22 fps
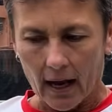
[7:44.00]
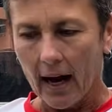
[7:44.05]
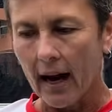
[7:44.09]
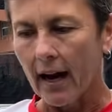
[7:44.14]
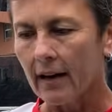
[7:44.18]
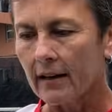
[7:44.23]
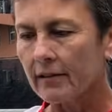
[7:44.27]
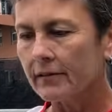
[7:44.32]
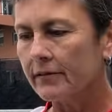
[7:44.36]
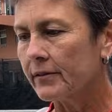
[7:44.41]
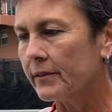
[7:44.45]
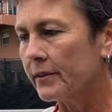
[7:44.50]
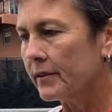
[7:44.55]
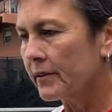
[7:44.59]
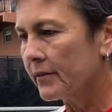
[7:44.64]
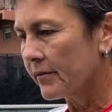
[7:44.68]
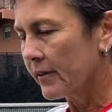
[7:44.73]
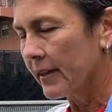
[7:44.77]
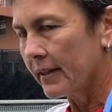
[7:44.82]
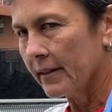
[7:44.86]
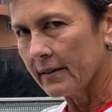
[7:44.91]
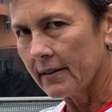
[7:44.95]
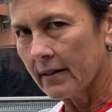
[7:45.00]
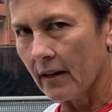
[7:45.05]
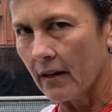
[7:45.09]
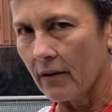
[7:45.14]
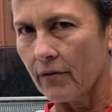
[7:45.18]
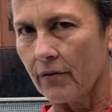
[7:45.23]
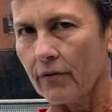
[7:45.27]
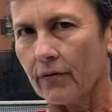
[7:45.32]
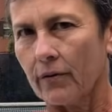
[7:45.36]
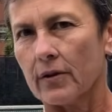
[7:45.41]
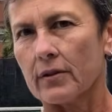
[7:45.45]
After you've hit
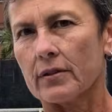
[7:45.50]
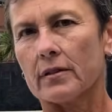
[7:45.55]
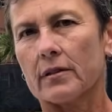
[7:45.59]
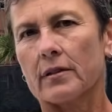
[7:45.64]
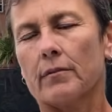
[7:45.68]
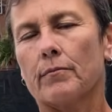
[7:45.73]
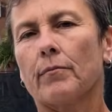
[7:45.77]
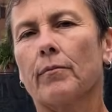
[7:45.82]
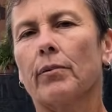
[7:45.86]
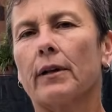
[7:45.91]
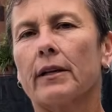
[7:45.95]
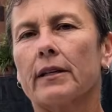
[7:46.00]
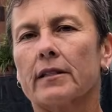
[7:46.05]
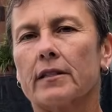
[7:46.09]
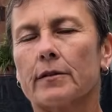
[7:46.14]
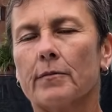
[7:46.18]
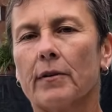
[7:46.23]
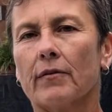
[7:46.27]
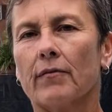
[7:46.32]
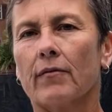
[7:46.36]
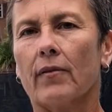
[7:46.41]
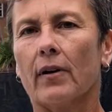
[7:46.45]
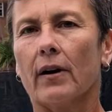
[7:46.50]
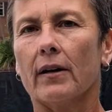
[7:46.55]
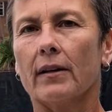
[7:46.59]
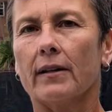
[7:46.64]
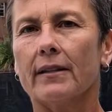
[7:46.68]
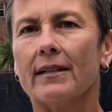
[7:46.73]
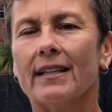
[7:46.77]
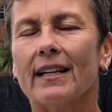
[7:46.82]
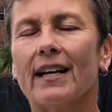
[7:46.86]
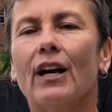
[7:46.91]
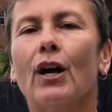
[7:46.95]
that first placement
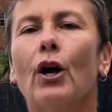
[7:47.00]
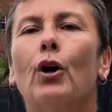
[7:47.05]
volley,